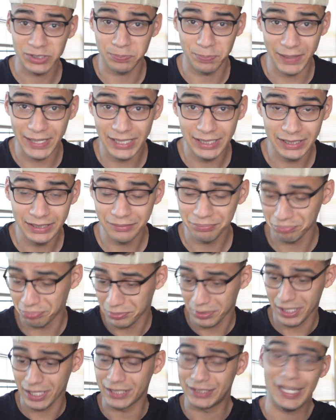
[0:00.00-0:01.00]
bin
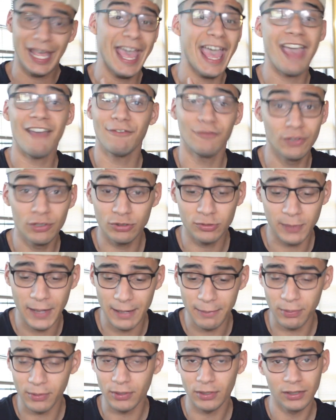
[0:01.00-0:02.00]
is half
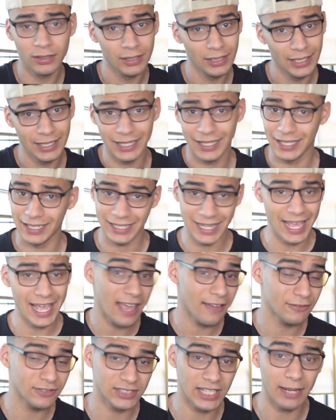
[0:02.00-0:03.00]
newspaper and
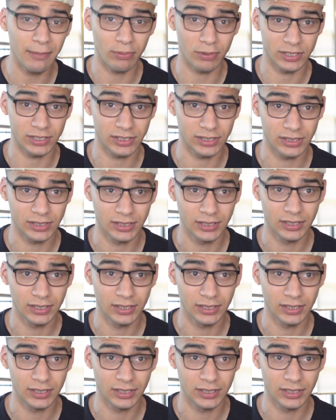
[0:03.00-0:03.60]
half cypress.